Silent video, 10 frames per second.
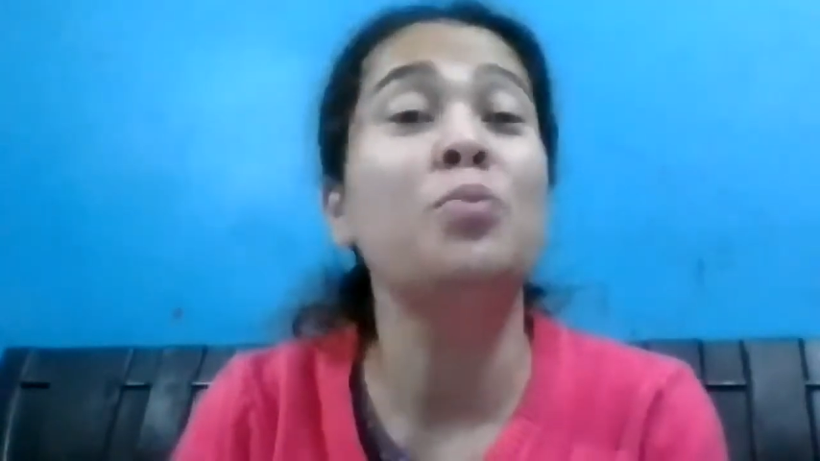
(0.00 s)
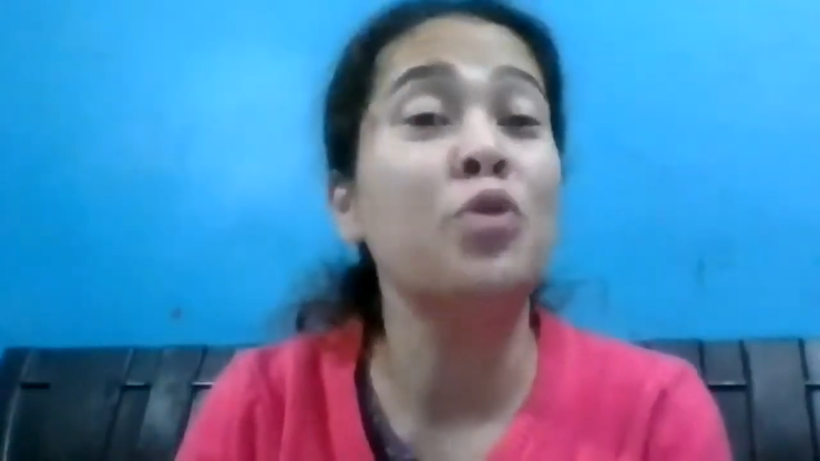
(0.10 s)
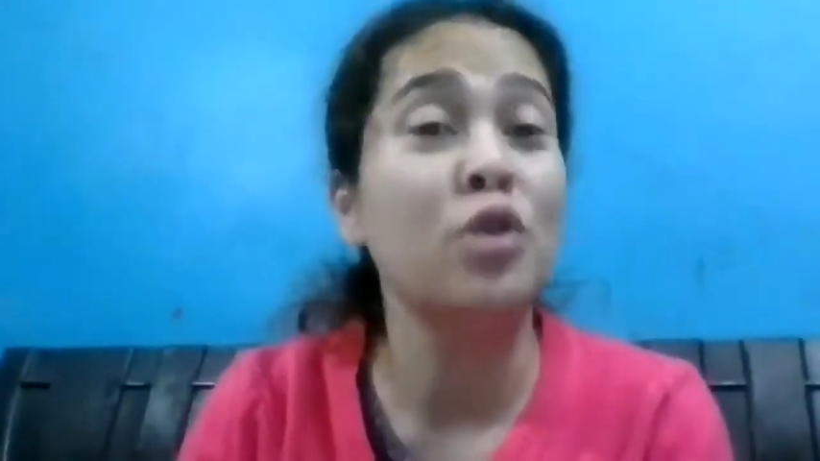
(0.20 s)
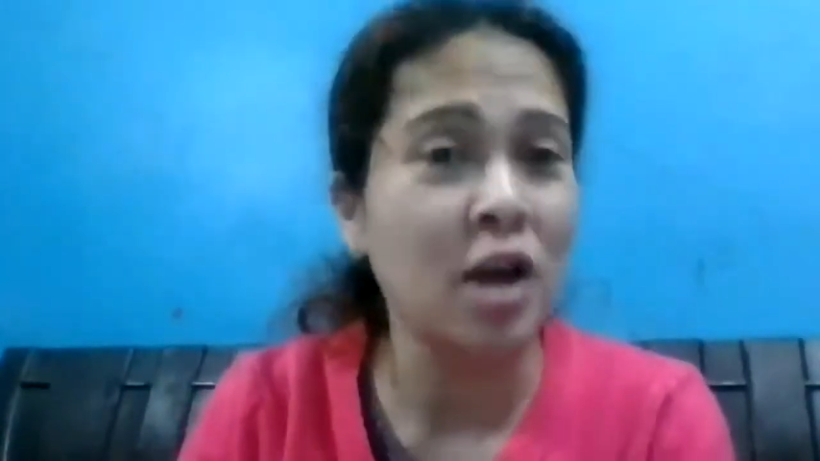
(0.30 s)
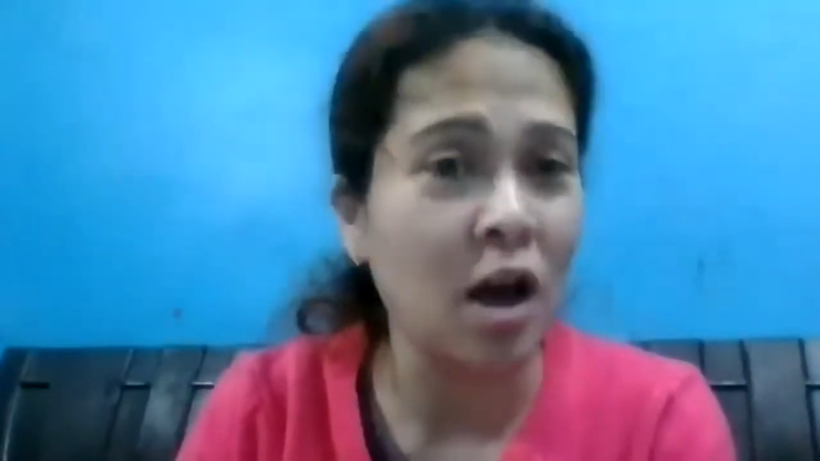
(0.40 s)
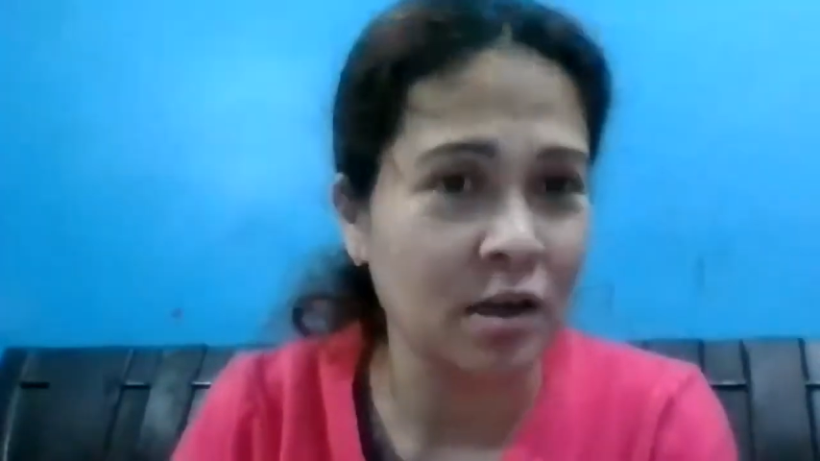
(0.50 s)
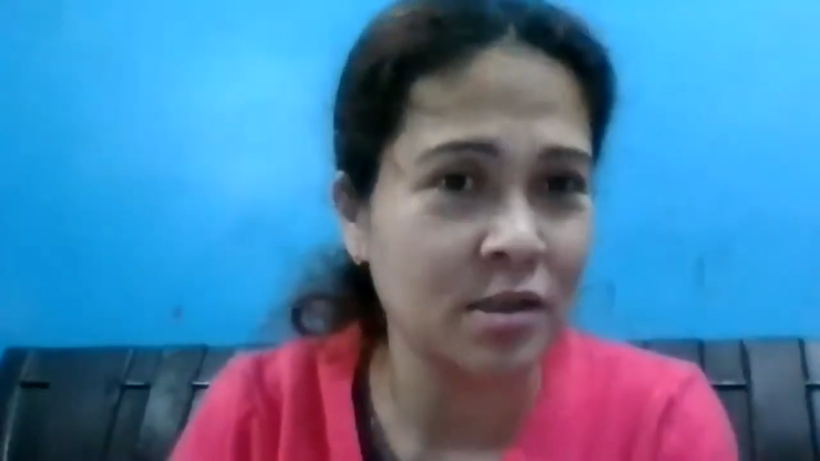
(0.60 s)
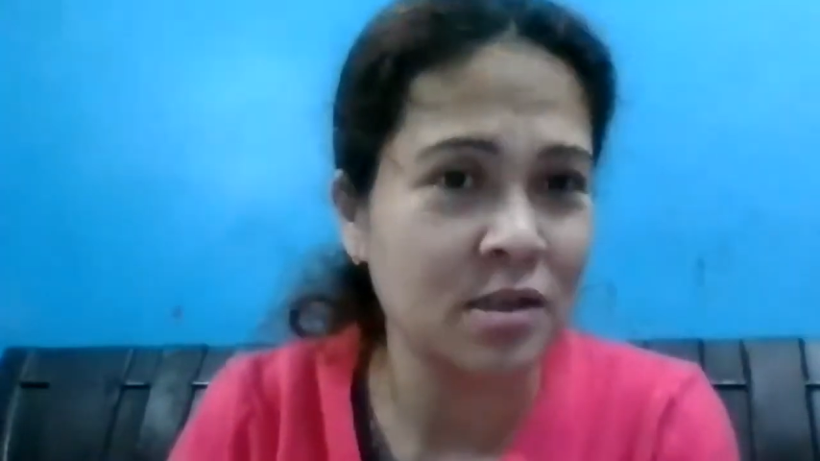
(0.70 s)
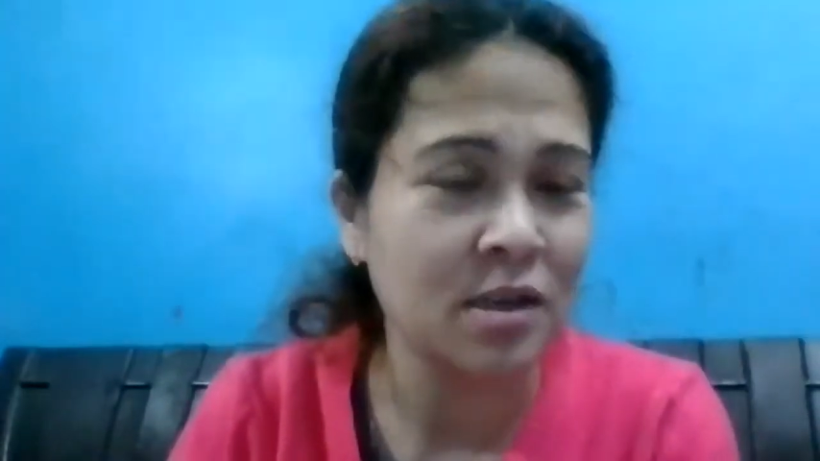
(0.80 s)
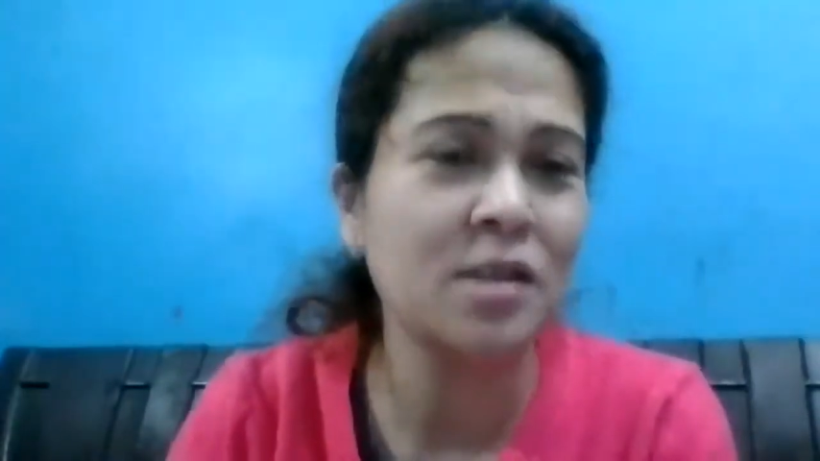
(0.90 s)

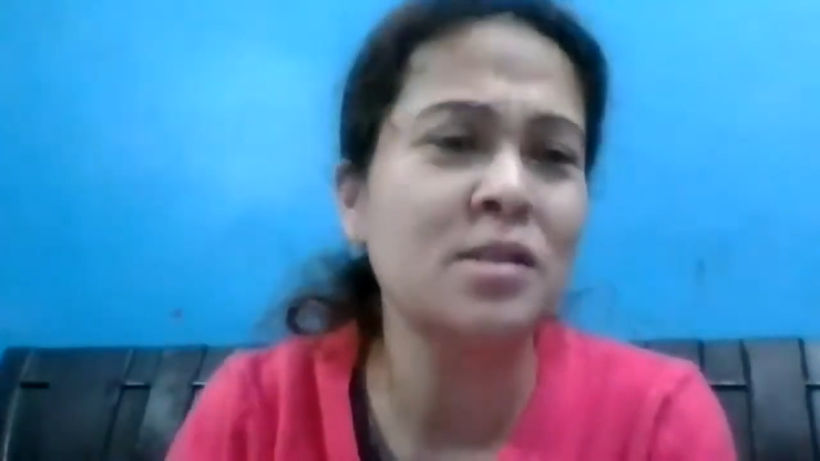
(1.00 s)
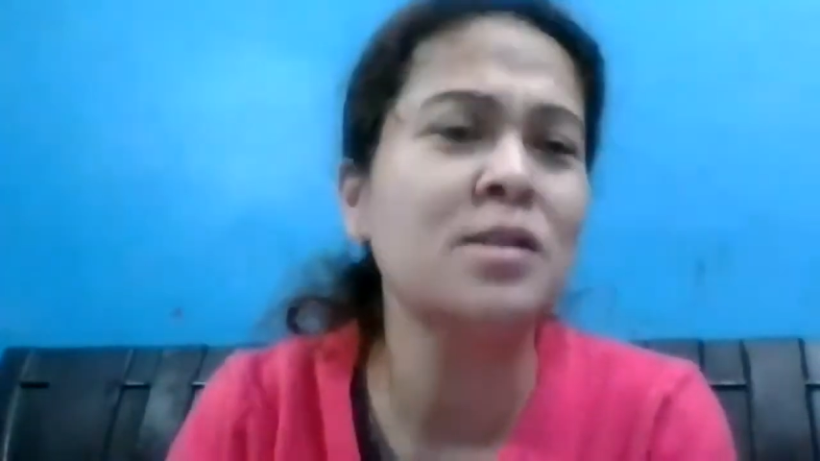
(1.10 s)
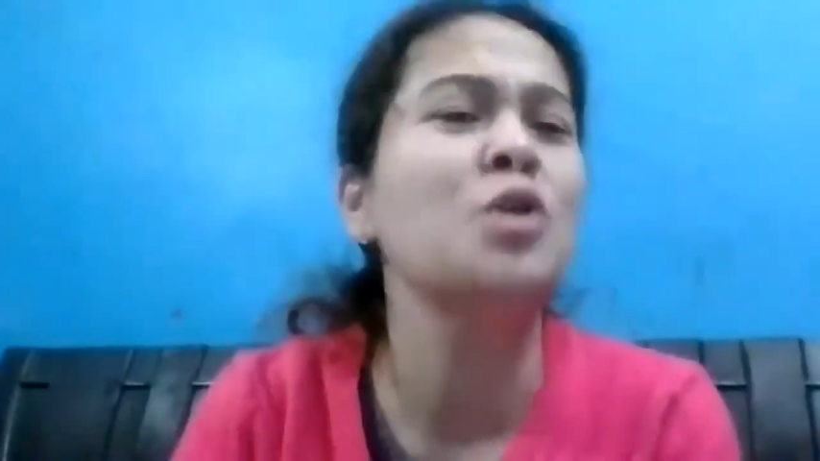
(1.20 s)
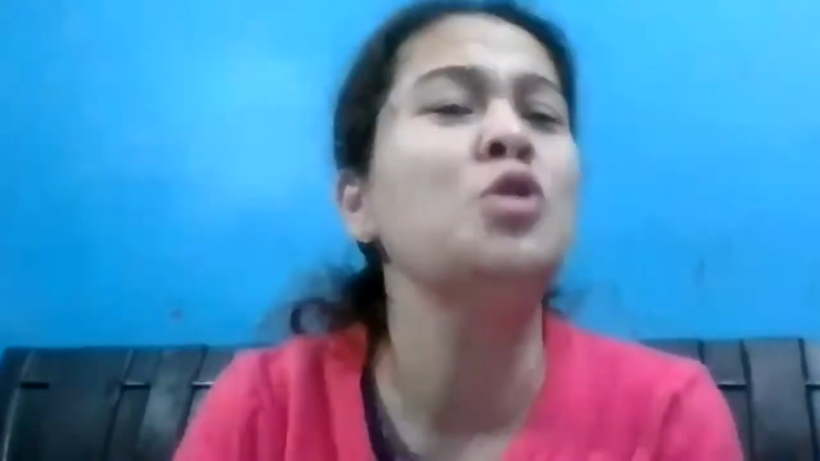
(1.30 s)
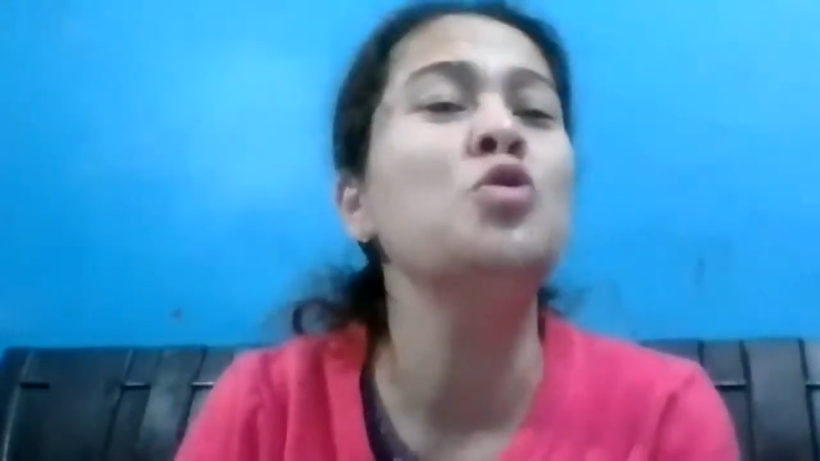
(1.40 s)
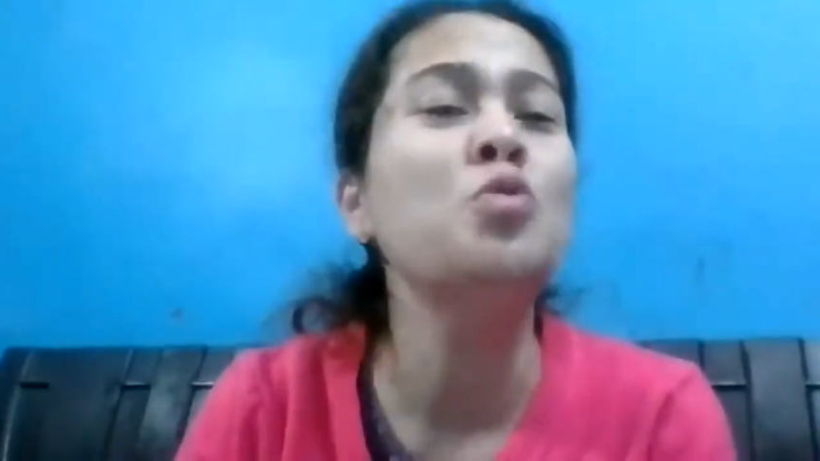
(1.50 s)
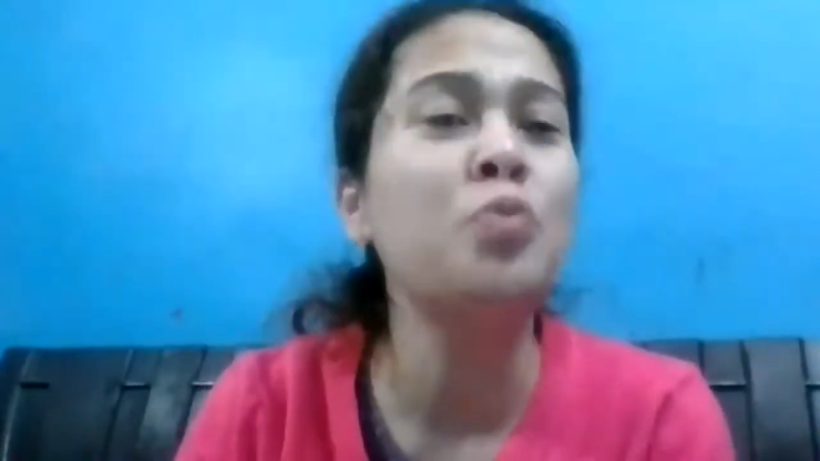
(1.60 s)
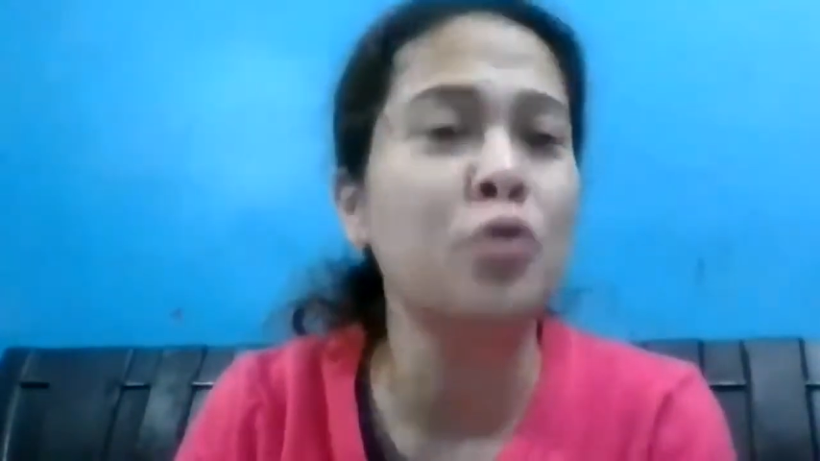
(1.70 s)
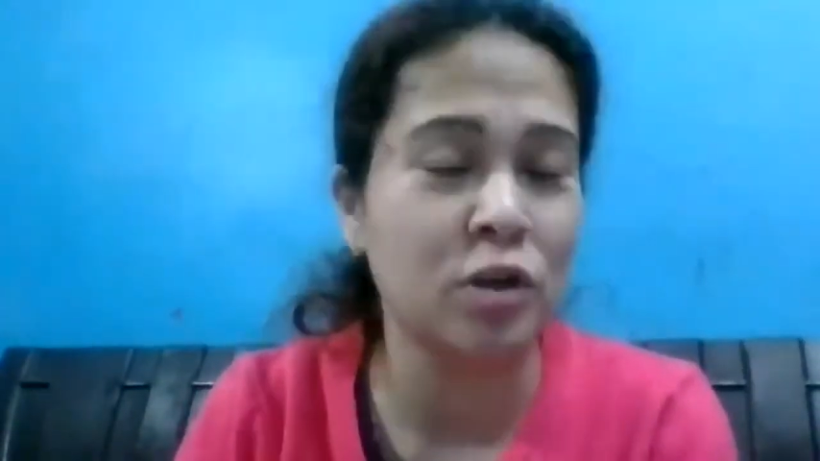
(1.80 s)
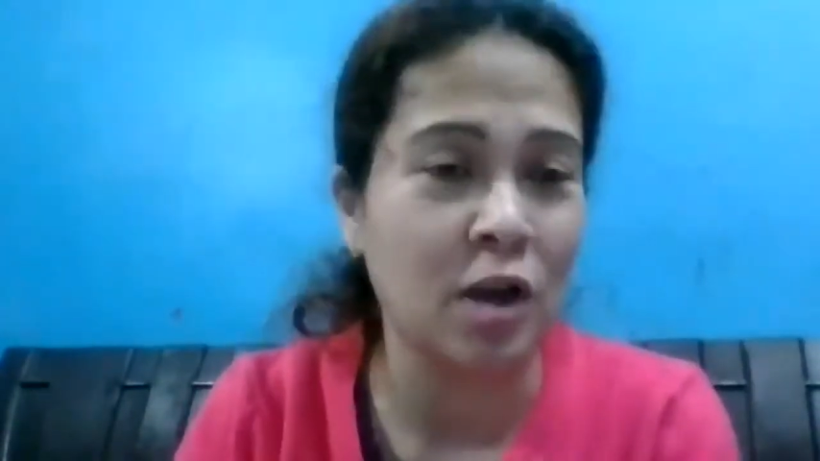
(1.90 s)
product is a new
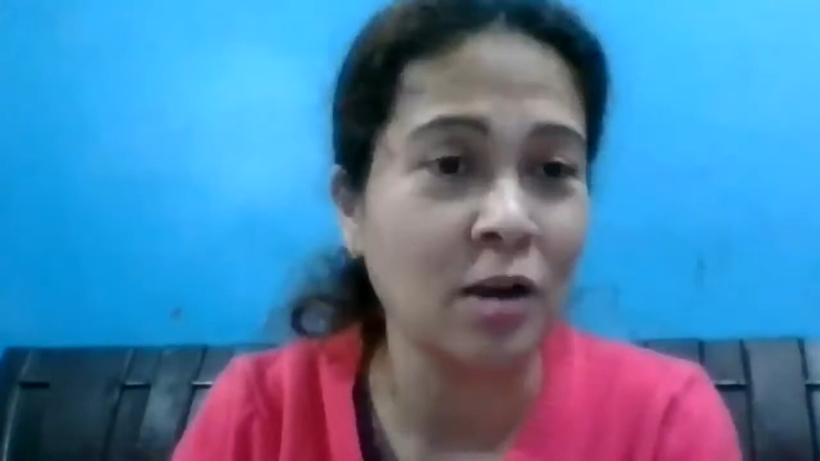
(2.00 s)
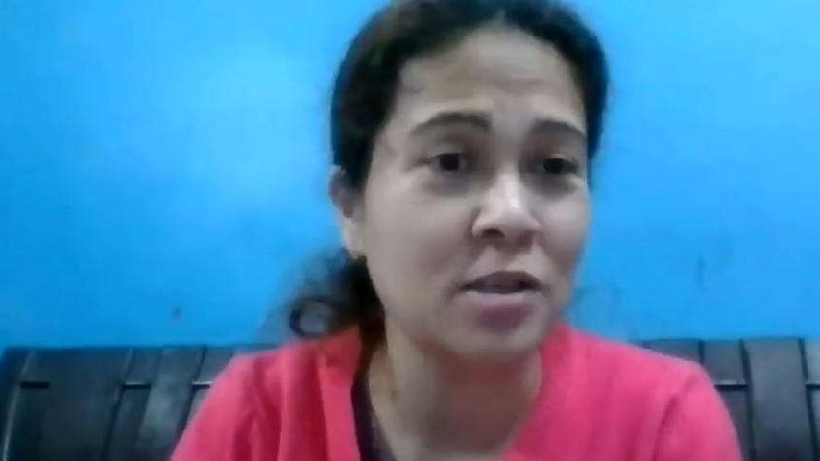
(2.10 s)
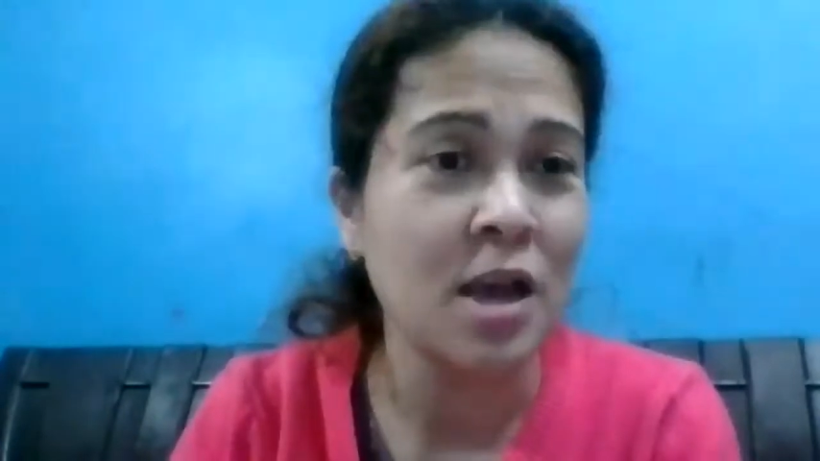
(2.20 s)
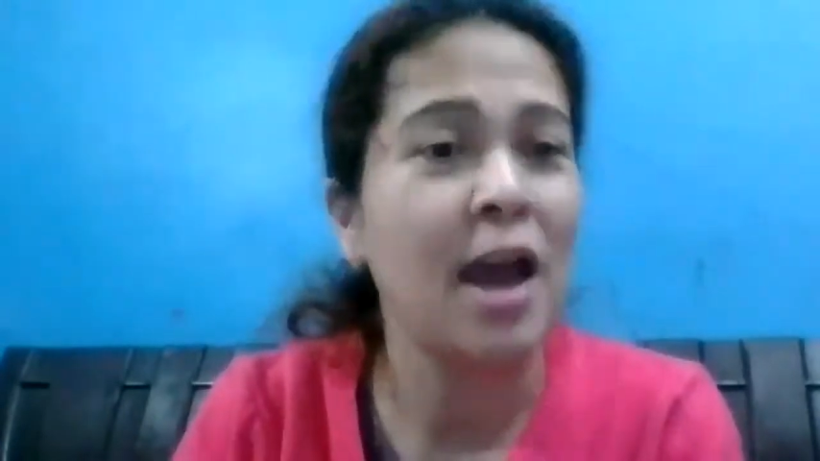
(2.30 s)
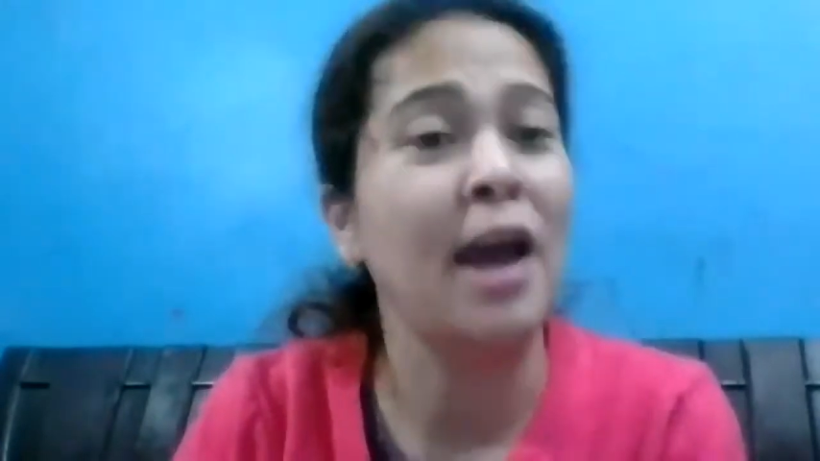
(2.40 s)
product